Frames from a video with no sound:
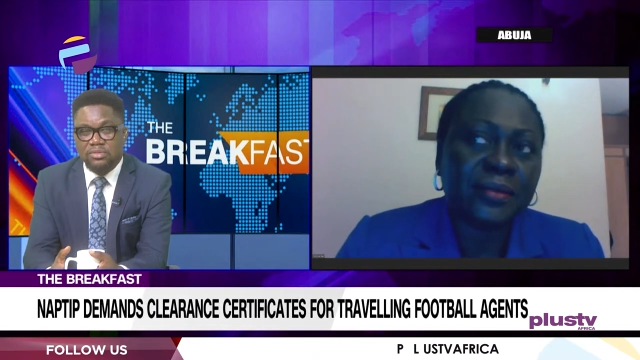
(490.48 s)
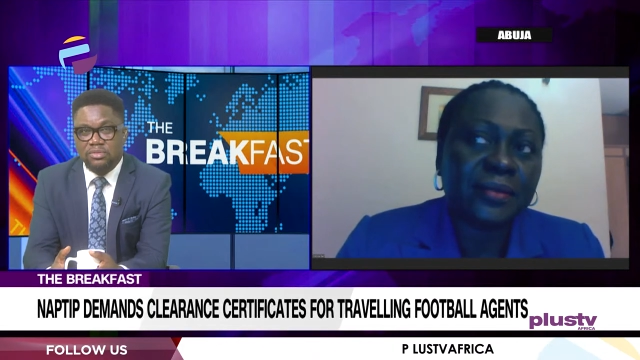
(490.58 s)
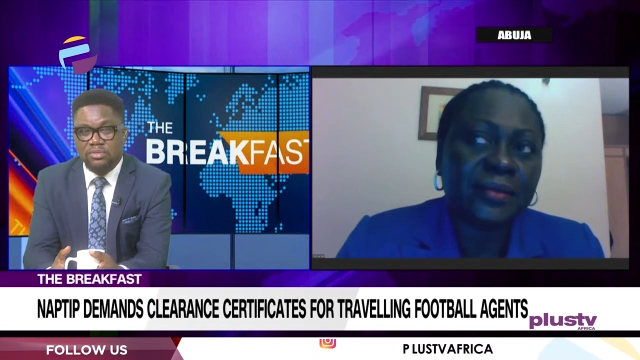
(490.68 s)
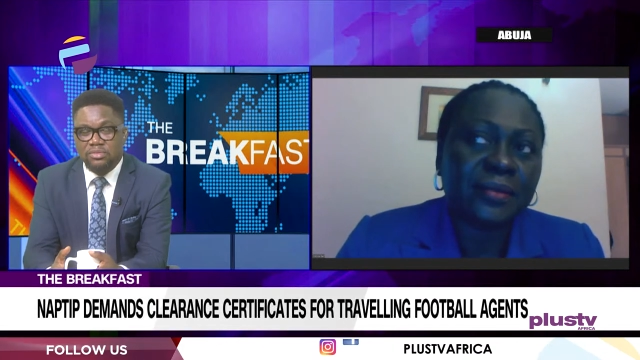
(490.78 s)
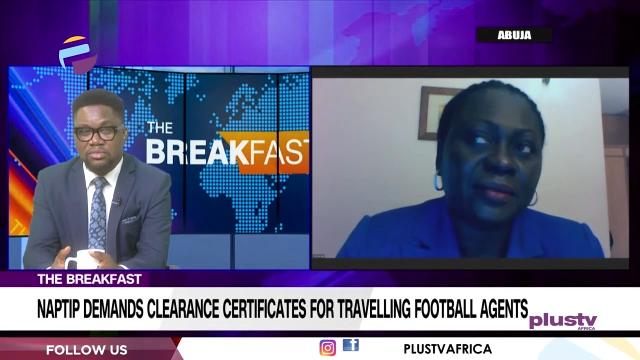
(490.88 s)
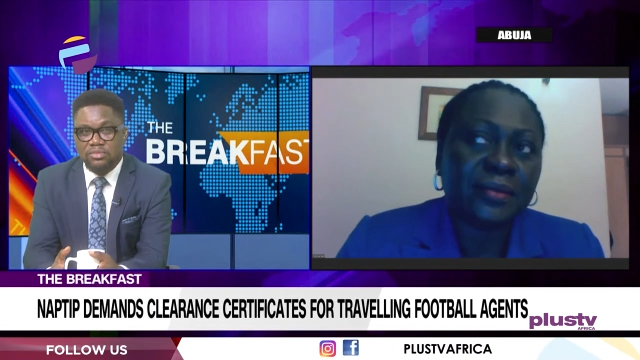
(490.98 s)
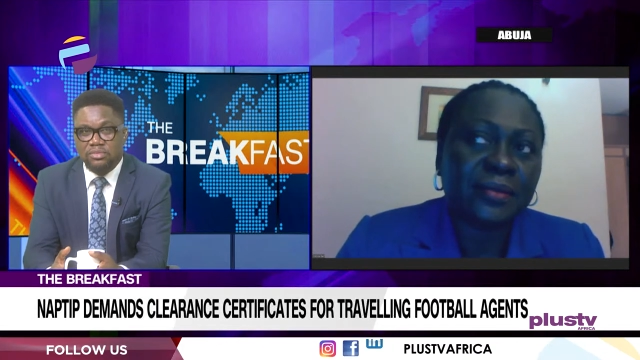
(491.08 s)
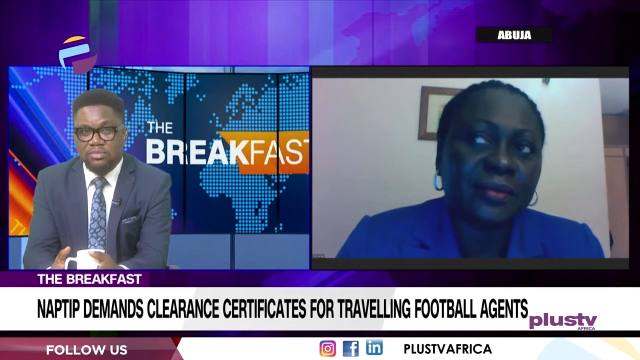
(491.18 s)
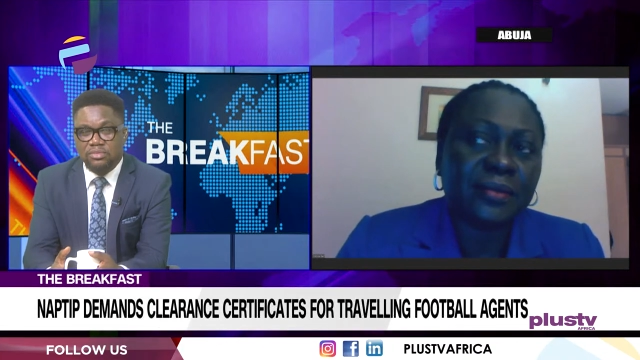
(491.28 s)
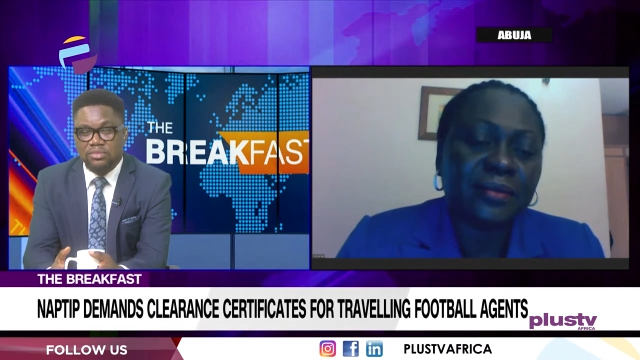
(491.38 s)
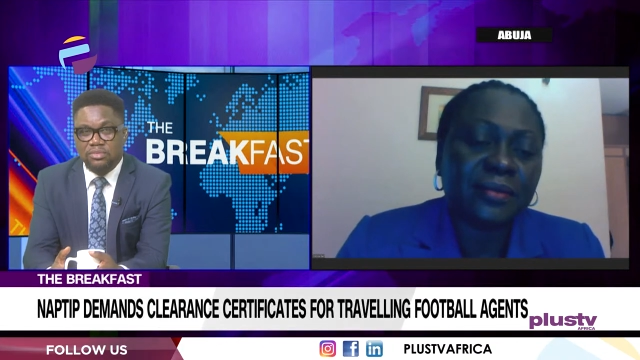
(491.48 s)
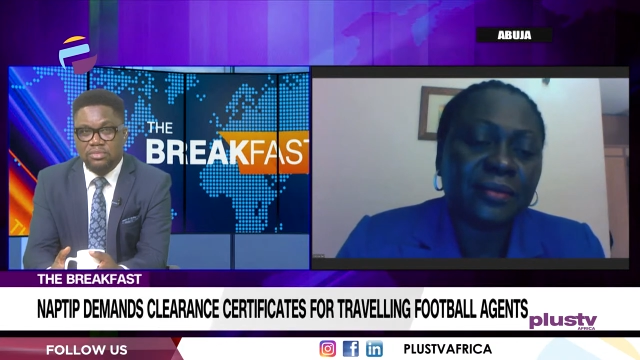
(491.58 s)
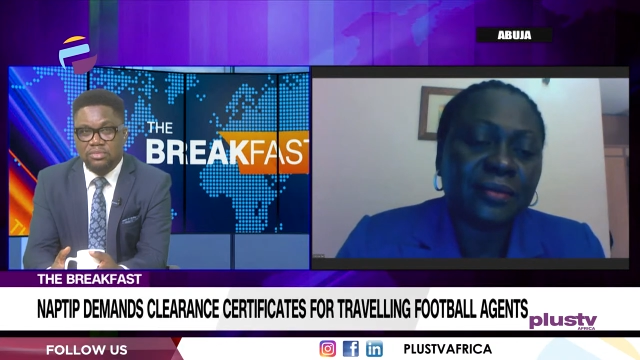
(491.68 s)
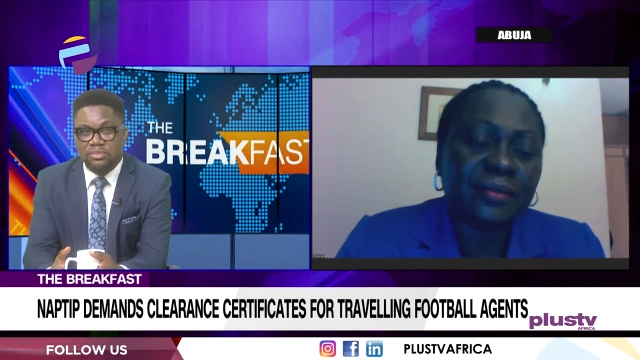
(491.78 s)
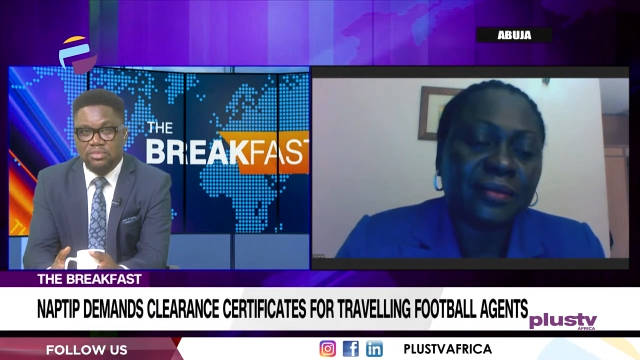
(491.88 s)

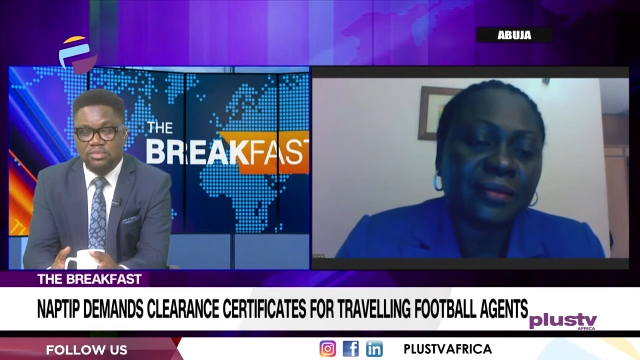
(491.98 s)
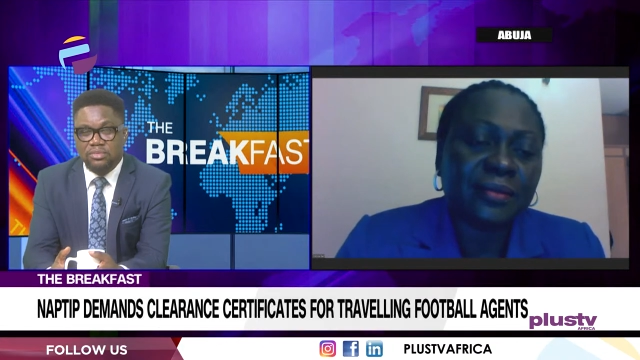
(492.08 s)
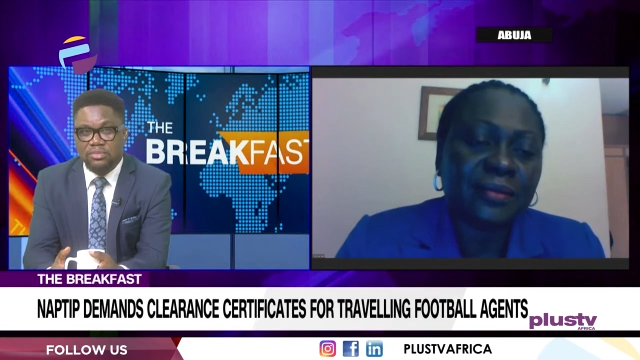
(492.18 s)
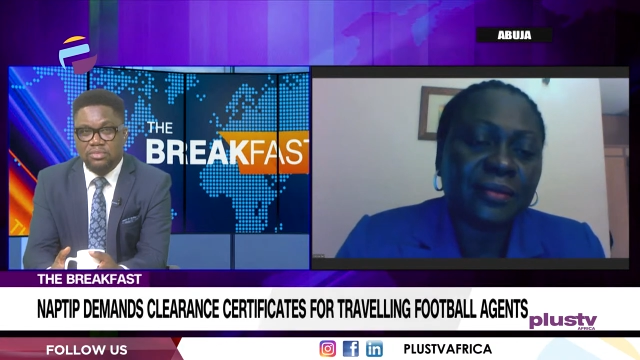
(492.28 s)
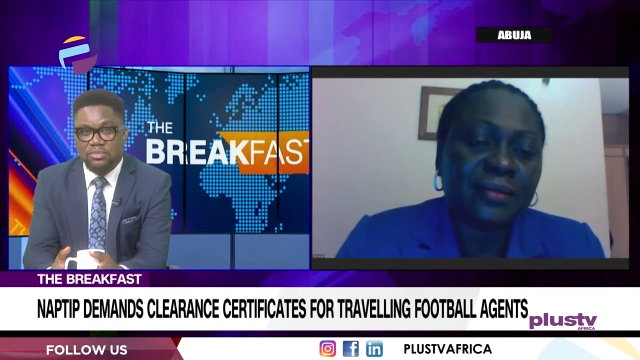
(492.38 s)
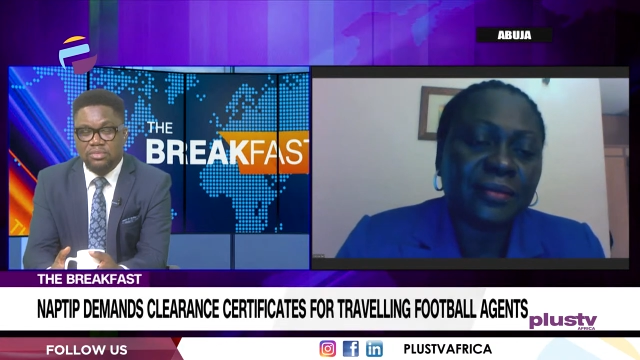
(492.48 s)
No one is speaking in this clip.